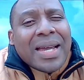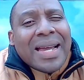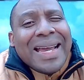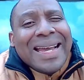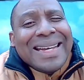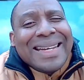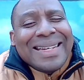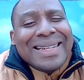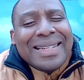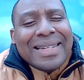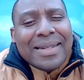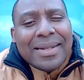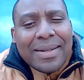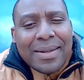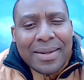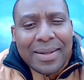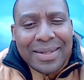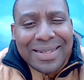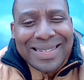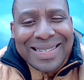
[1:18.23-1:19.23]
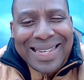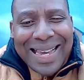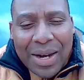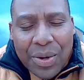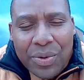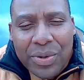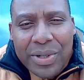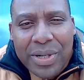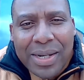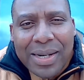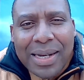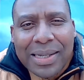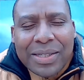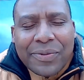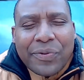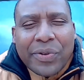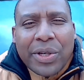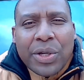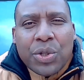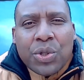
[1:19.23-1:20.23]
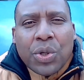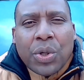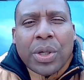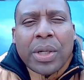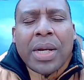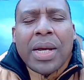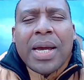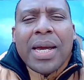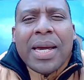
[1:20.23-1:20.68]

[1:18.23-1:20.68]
In the secondary classification,